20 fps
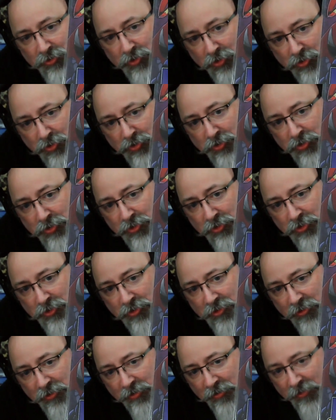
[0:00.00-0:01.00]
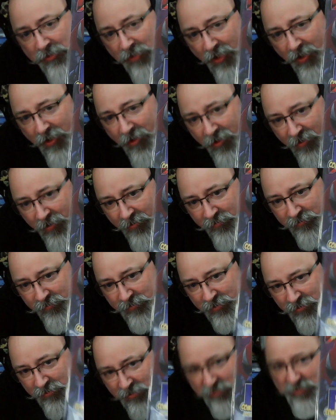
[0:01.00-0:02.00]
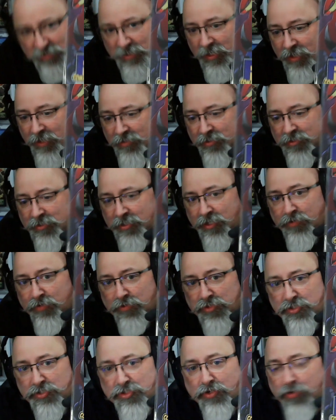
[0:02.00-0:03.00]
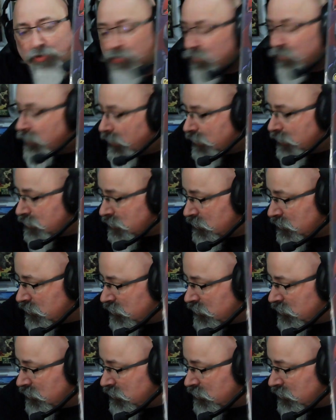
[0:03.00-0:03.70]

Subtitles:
Loved The Tick. The Tick was so great.